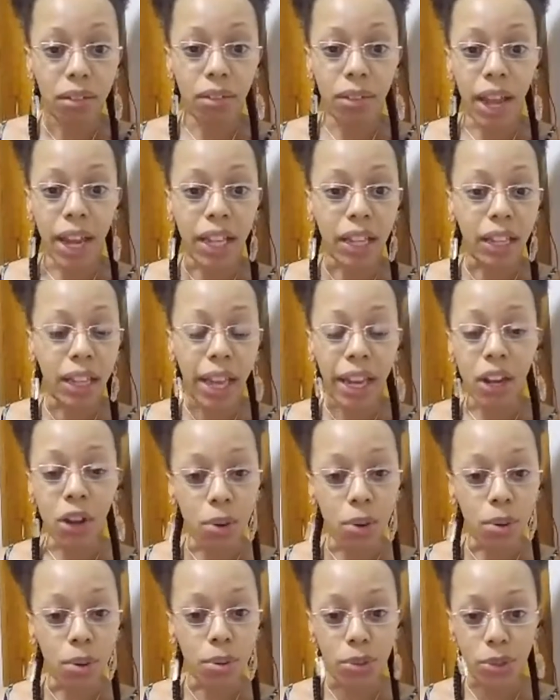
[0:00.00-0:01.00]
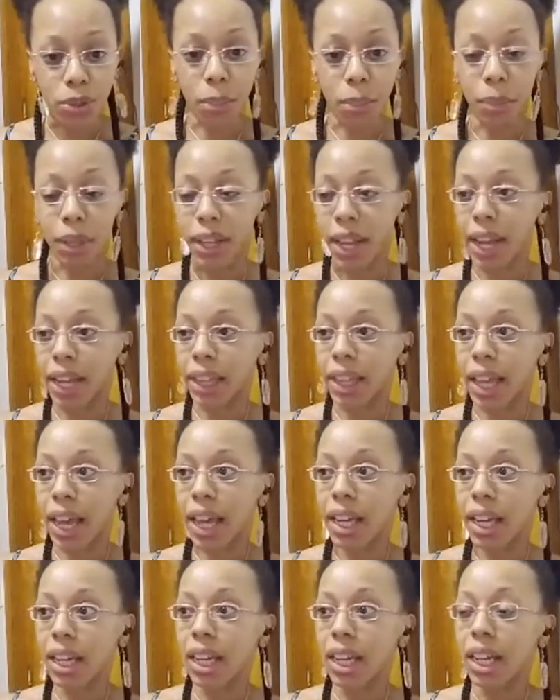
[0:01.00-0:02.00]
like Legos or something like
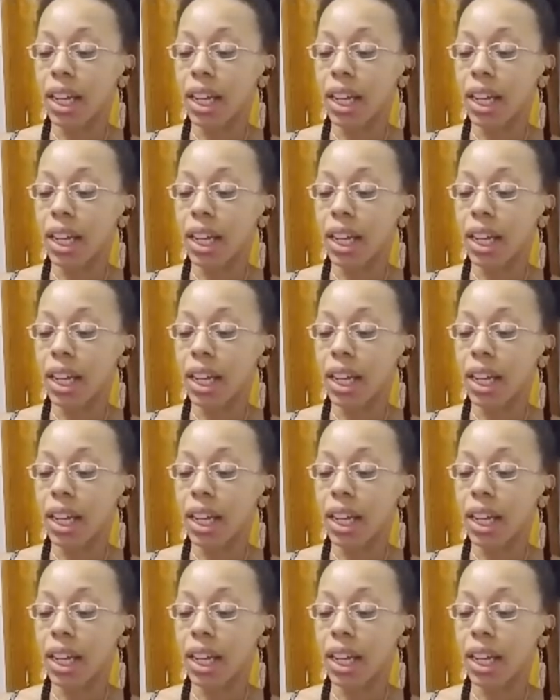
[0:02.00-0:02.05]
that,